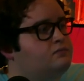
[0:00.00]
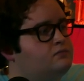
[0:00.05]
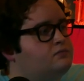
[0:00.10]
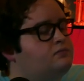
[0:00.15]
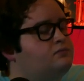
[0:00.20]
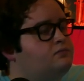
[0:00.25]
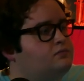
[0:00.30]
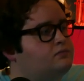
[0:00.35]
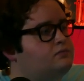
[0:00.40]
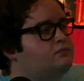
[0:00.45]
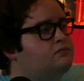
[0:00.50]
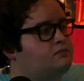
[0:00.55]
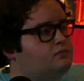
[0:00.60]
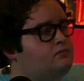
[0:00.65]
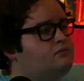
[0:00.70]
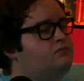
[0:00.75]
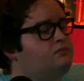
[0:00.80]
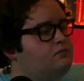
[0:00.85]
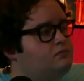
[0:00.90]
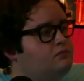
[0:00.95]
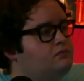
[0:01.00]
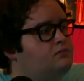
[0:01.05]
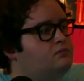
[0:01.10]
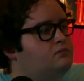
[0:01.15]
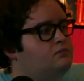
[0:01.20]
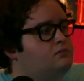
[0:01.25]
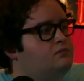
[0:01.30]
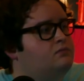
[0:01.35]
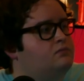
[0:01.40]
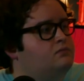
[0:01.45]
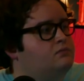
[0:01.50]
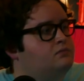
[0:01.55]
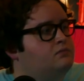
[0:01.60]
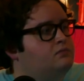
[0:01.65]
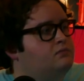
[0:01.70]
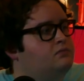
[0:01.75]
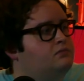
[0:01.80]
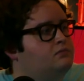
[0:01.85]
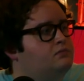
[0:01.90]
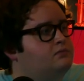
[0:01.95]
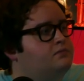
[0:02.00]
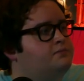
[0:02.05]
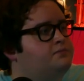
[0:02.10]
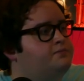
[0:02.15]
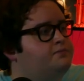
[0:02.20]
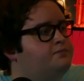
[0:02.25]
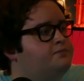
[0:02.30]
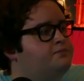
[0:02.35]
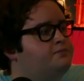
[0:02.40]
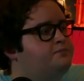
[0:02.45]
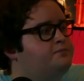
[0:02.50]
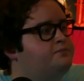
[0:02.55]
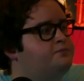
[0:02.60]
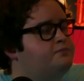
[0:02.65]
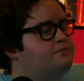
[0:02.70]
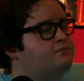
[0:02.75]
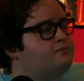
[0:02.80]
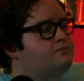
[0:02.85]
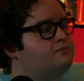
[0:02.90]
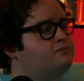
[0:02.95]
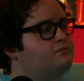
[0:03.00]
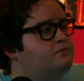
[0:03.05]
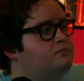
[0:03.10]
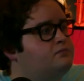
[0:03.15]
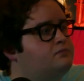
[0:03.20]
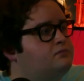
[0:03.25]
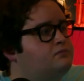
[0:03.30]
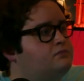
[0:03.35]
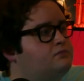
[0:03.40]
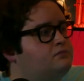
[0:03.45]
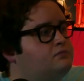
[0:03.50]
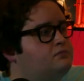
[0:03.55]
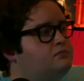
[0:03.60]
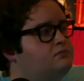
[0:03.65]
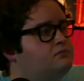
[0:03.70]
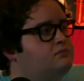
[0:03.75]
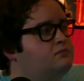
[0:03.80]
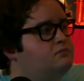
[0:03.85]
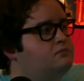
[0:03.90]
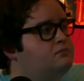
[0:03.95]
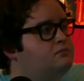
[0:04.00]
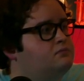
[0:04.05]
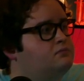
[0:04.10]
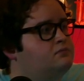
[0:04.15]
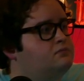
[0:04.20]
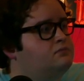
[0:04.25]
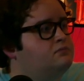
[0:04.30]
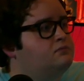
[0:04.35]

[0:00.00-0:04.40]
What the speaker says: [no speech]